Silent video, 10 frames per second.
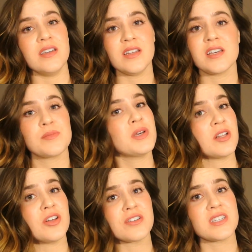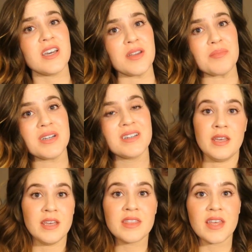It has been a long time.
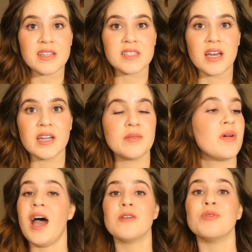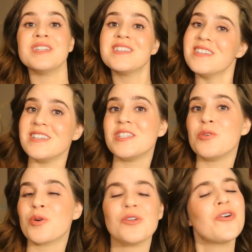In that time, I went to Disney
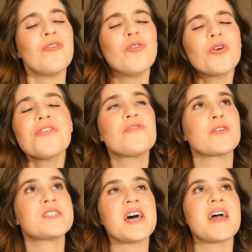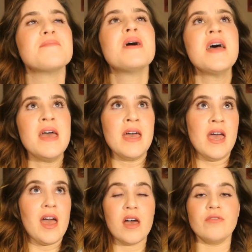World for the first time
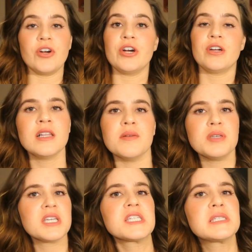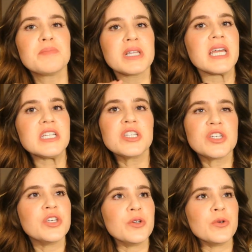ever. Let me explain to
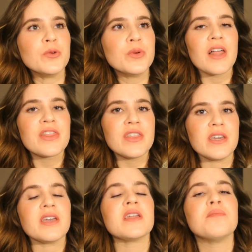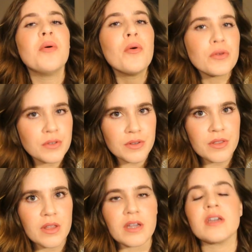you a thing, an important
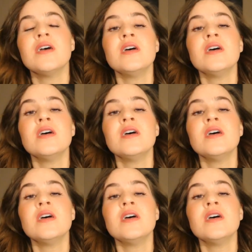thing.